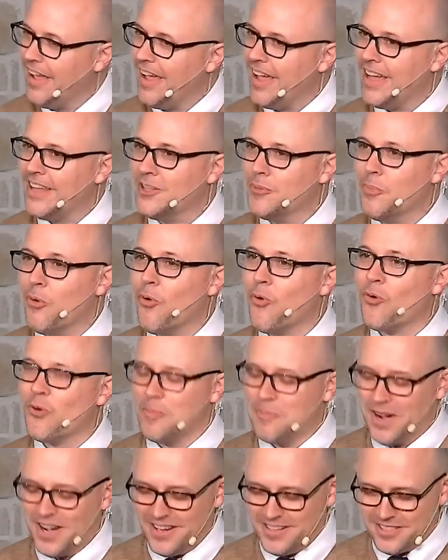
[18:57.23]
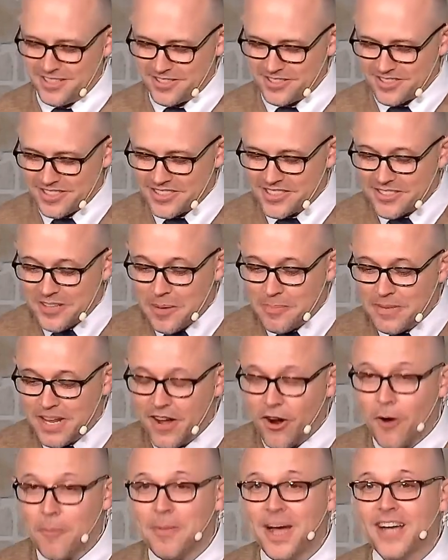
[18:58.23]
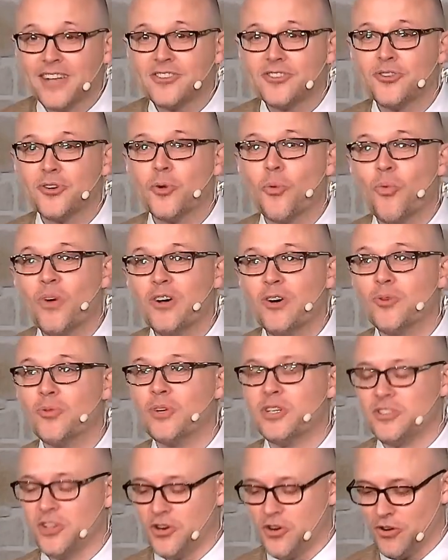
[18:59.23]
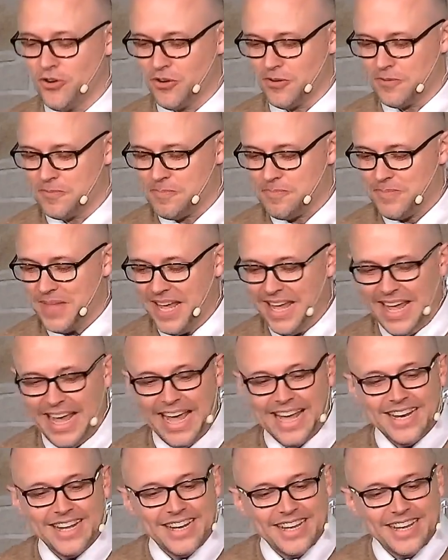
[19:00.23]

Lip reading: And the poor remind us that someday our Master will return, and in